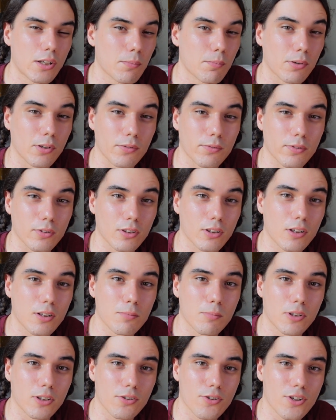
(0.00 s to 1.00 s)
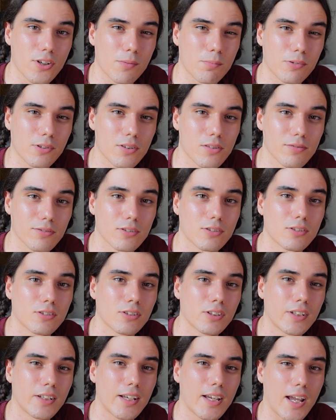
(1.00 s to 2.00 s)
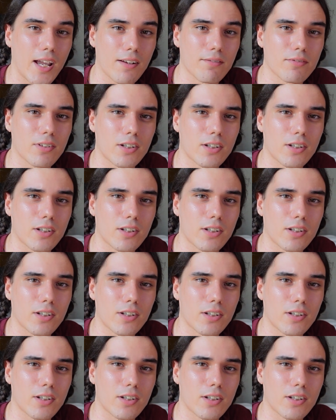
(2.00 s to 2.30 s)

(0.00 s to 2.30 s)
portfolio margin approval, and